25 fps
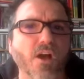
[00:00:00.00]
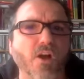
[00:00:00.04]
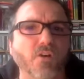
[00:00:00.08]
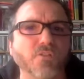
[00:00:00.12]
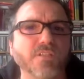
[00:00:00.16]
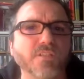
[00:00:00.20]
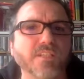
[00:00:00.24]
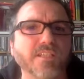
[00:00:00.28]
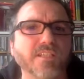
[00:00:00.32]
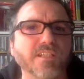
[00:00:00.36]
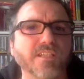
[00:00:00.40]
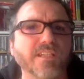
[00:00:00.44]

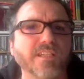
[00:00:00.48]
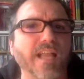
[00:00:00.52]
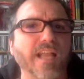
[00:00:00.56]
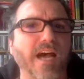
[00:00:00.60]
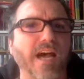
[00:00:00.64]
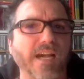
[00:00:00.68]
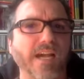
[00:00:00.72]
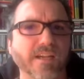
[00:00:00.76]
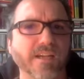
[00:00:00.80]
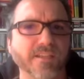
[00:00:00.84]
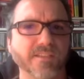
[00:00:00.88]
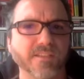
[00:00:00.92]
only a little
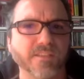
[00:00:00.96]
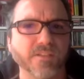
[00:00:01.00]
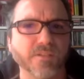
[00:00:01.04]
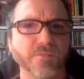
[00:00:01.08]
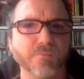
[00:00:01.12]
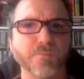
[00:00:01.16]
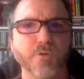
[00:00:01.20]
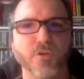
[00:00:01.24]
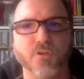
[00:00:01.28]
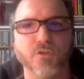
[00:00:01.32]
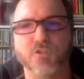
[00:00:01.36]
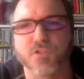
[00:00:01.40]
higher than the
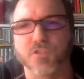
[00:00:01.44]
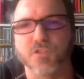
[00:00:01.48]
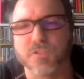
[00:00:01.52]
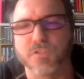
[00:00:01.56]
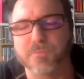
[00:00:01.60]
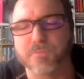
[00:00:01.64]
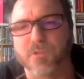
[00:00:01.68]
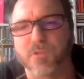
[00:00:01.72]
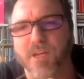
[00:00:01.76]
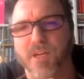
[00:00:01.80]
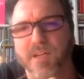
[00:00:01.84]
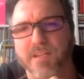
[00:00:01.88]
purchase
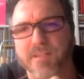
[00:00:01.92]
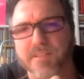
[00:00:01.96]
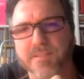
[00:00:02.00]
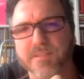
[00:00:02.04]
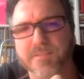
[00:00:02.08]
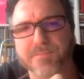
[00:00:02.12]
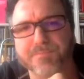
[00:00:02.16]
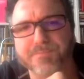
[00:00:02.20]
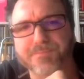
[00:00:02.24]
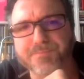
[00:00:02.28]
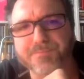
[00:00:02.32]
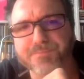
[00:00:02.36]

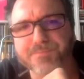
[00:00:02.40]
price.